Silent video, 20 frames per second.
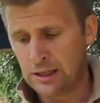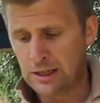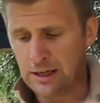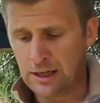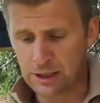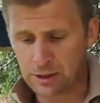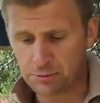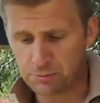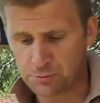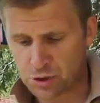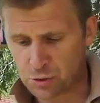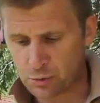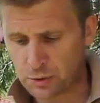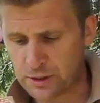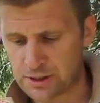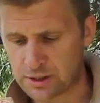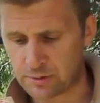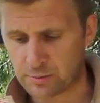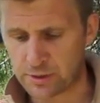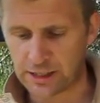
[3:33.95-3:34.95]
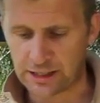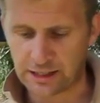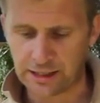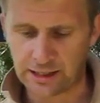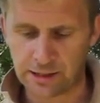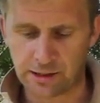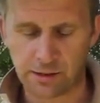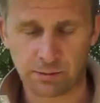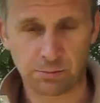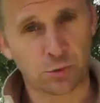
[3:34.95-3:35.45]
I can squeeze them in
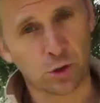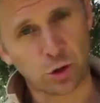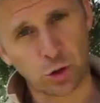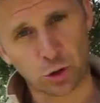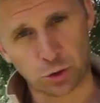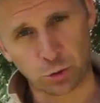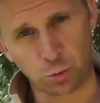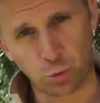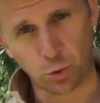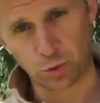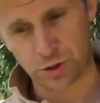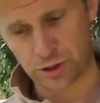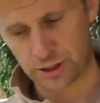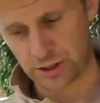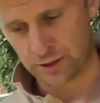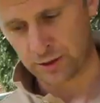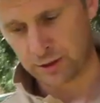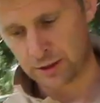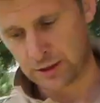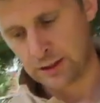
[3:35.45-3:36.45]
here, cook the water,